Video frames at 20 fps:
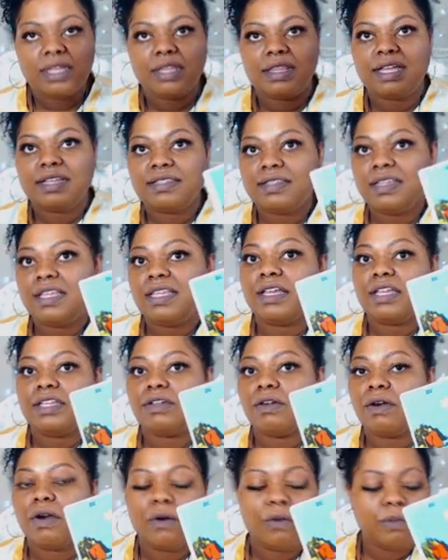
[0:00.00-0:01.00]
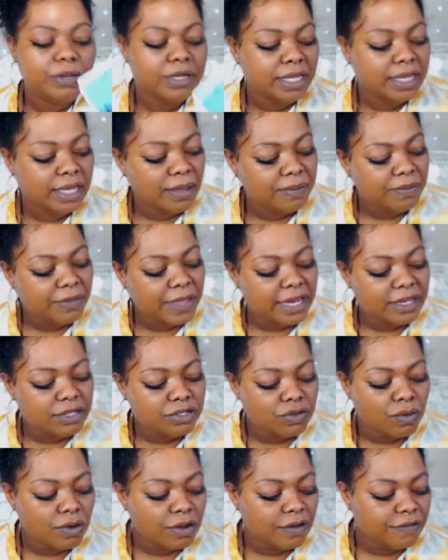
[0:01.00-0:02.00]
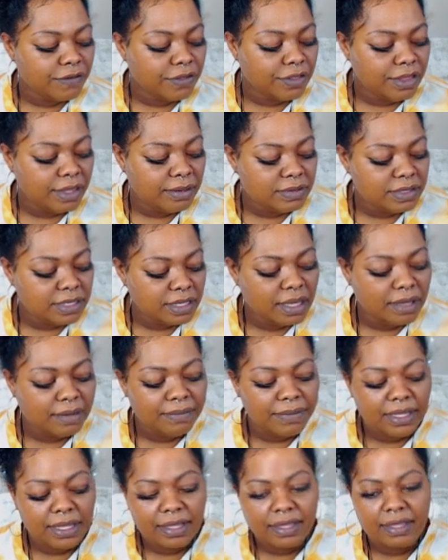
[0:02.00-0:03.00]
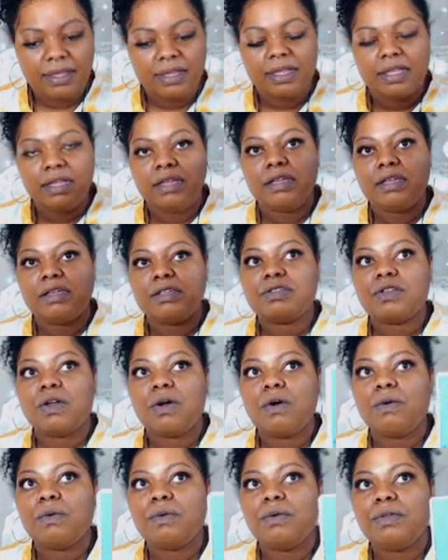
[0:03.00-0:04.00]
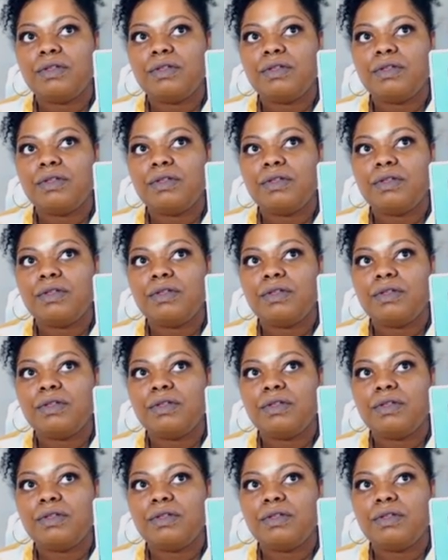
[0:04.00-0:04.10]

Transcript: They see that you're opening up that door for them to come in. So